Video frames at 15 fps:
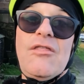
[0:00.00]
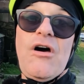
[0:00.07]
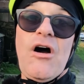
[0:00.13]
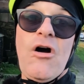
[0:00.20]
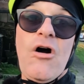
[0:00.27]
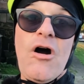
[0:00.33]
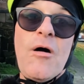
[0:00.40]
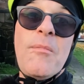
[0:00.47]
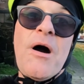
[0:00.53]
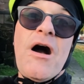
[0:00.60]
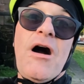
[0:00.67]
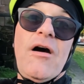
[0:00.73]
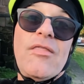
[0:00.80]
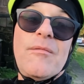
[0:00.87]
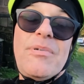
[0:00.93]
the hub
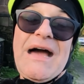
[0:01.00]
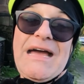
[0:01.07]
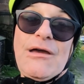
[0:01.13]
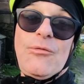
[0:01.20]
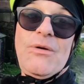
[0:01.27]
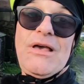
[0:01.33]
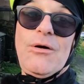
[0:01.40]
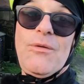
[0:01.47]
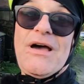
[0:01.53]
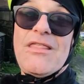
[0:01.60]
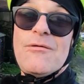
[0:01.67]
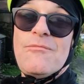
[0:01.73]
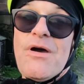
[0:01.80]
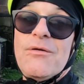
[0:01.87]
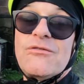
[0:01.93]
on the back wheel where
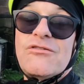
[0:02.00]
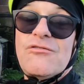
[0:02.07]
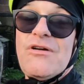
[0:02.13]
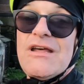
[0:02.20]
the motor